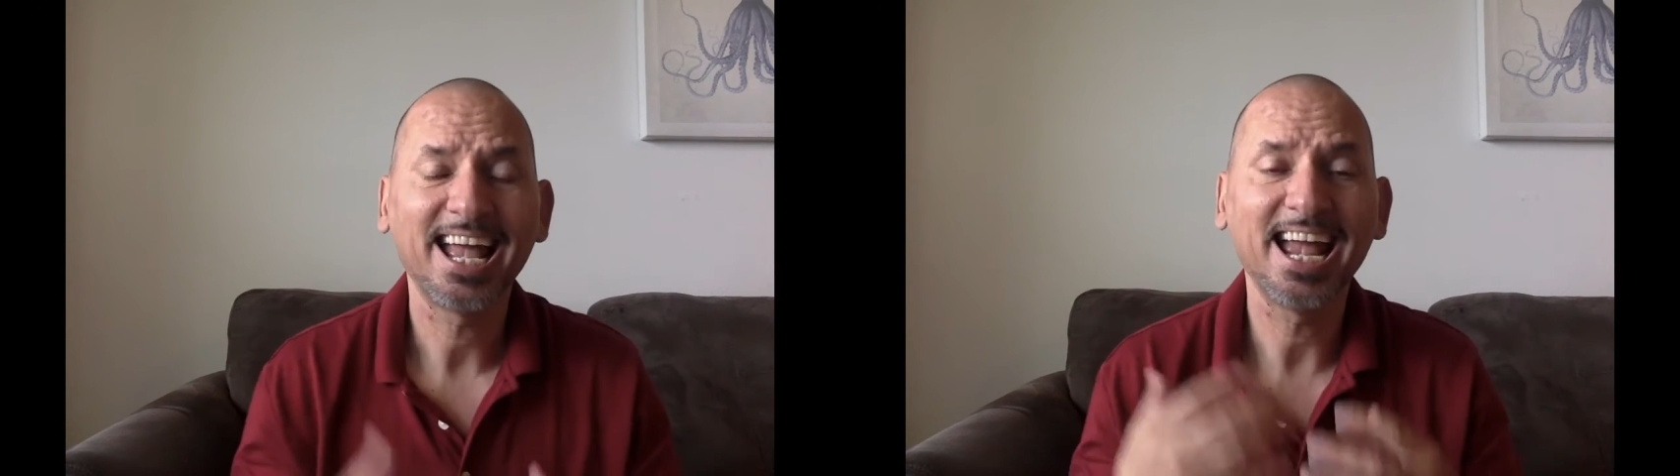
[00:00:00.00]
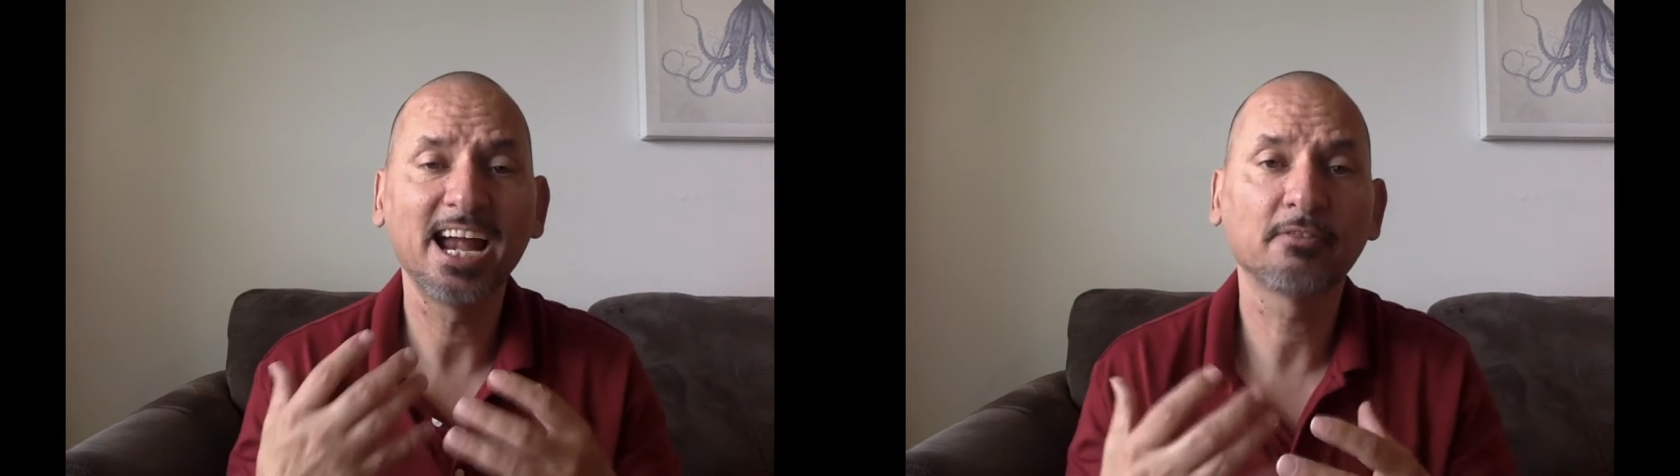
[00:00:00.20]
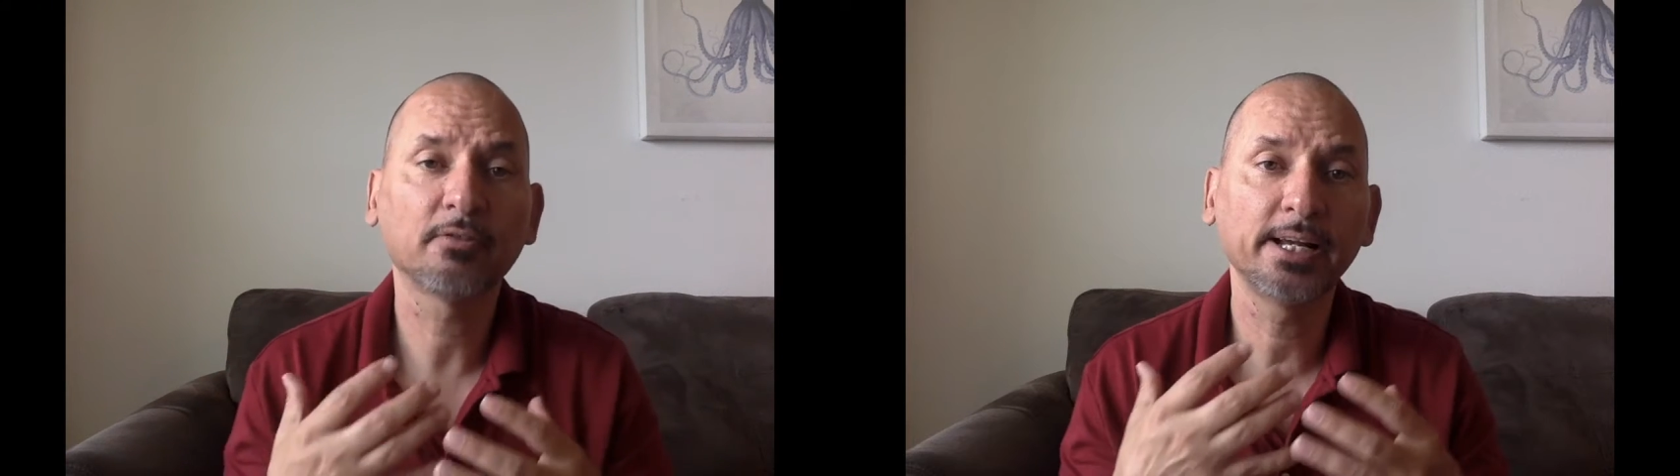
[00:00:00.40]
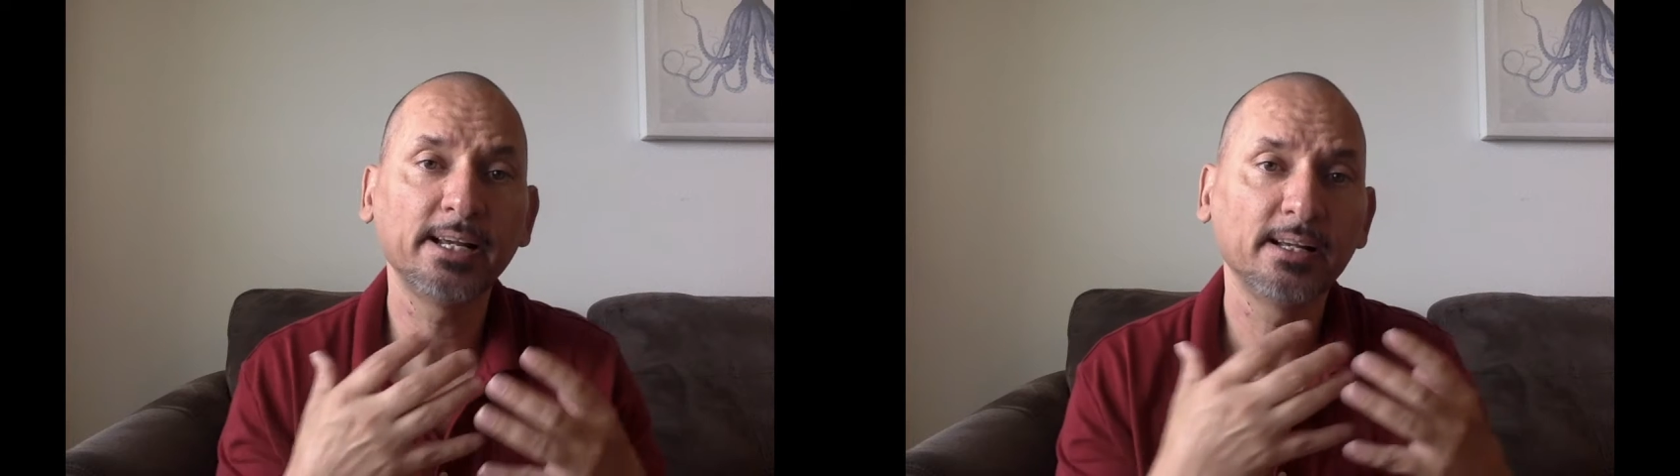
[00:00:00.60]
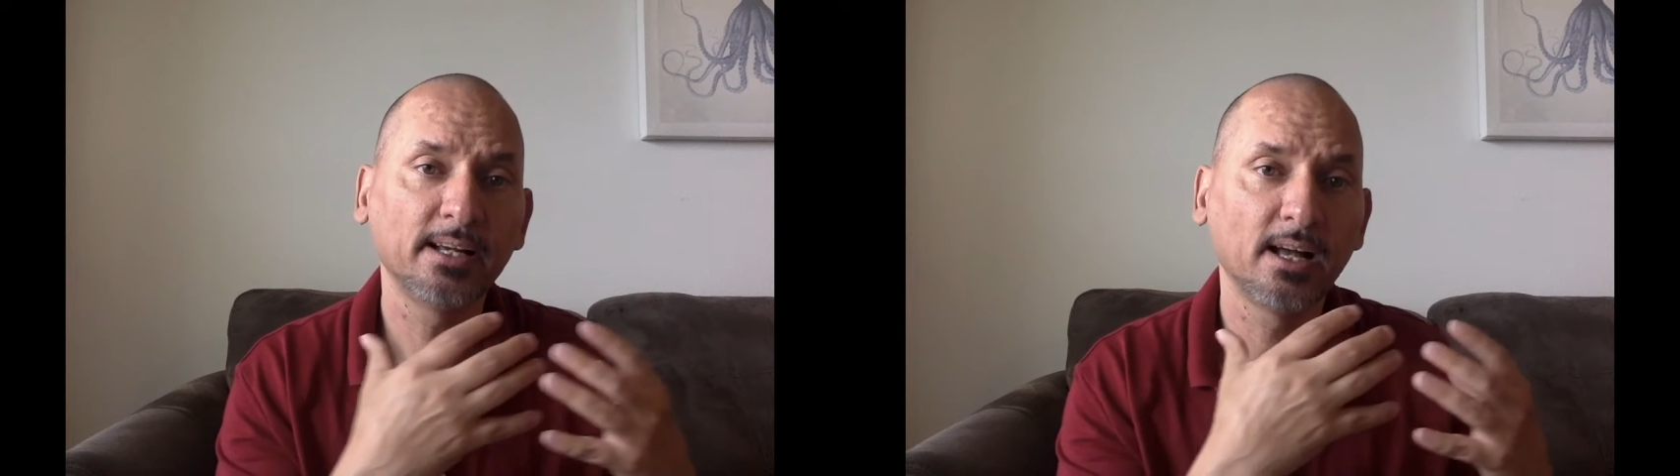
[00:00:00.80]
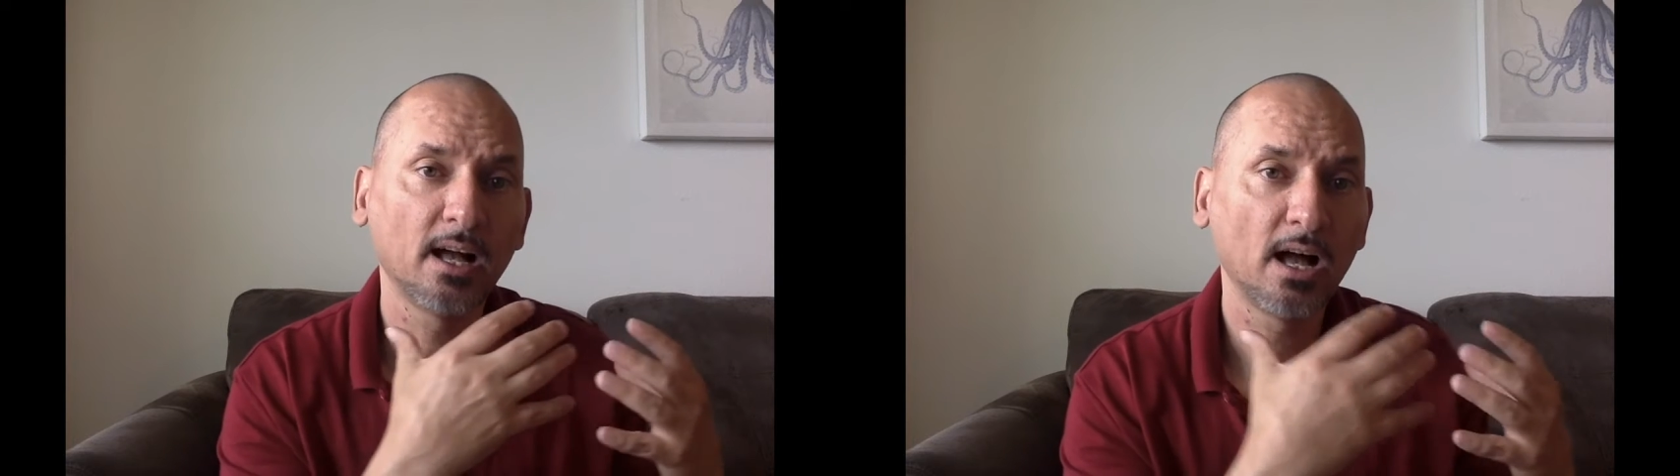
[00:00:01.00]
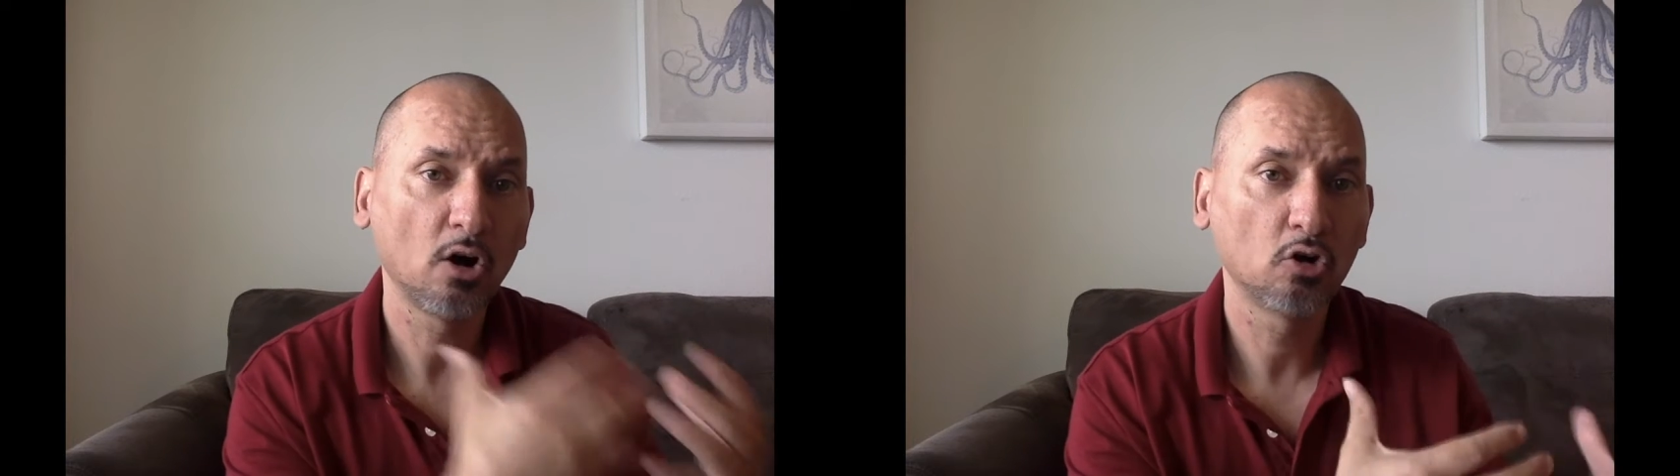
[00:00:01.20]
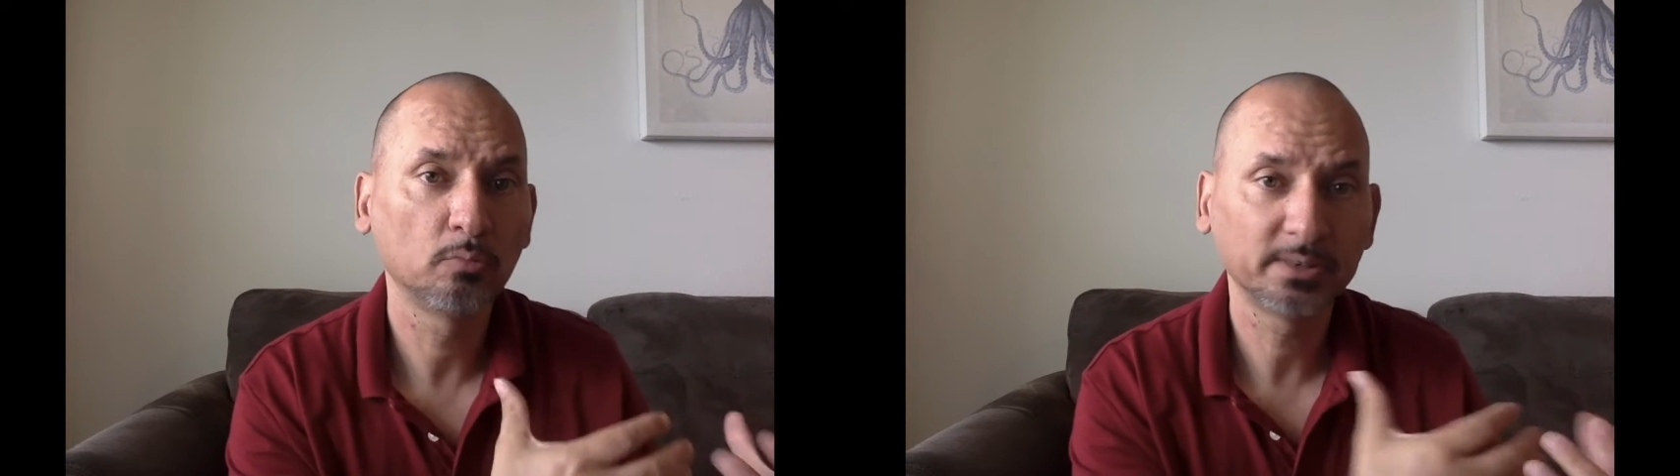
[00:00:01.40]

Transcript: Every home